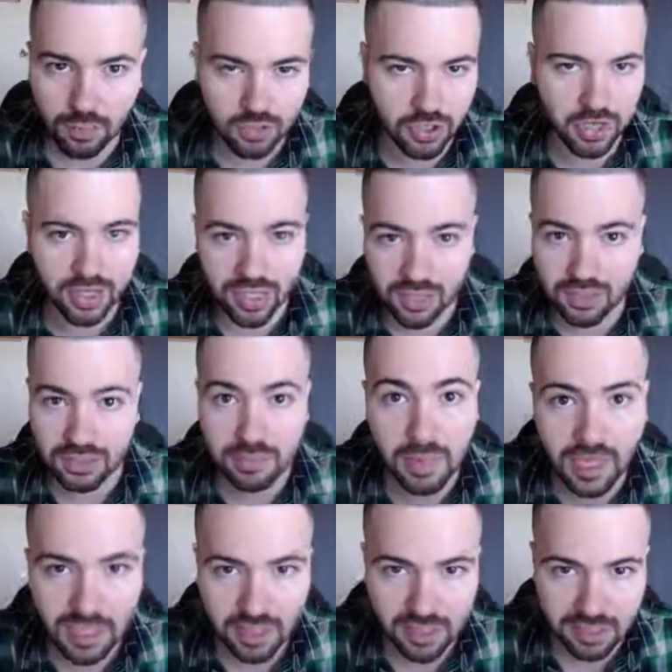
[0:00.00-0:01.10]
trying to get you as
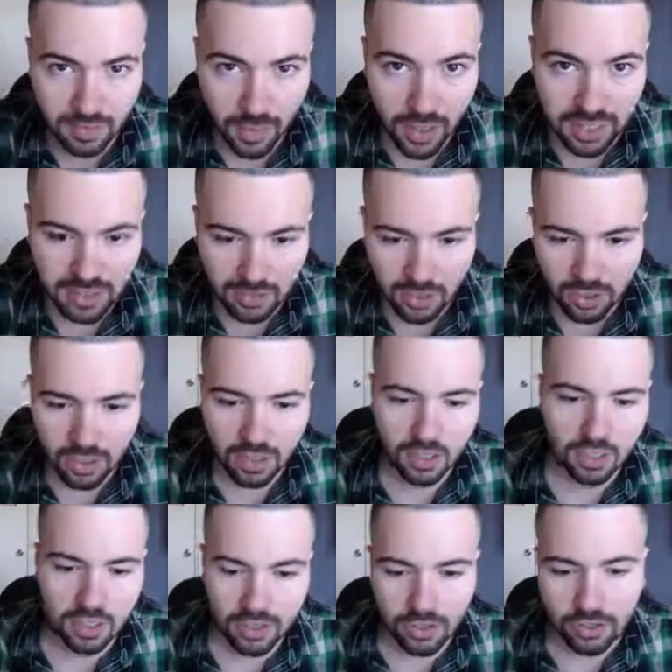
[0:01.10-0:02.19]
many clicks as possible,
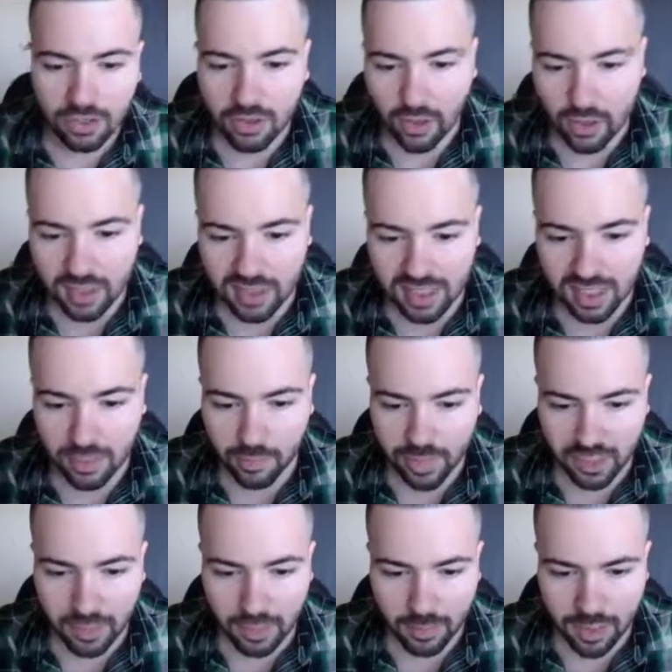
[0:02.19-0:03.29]
you can go ahead and set a
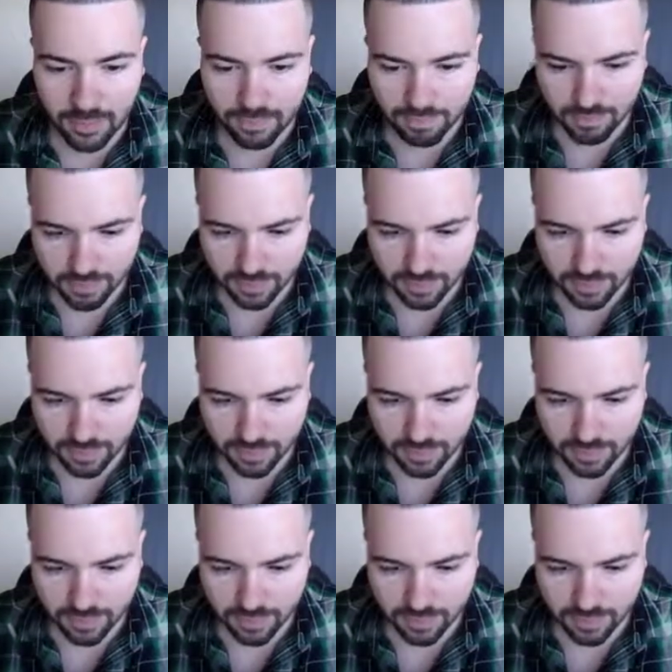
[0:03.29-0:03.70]
bid limit.